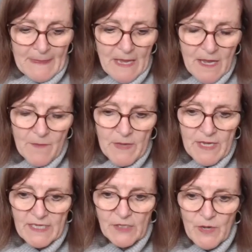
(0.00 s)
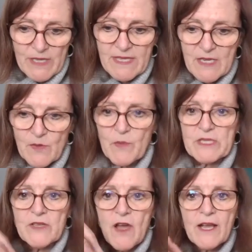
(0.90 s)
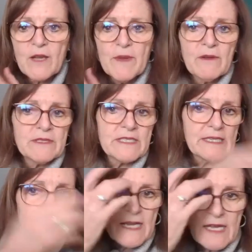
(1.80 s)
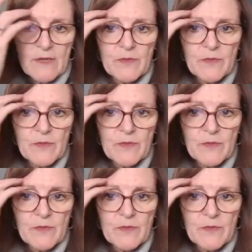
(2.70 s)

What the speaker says: I think when we talk about D&I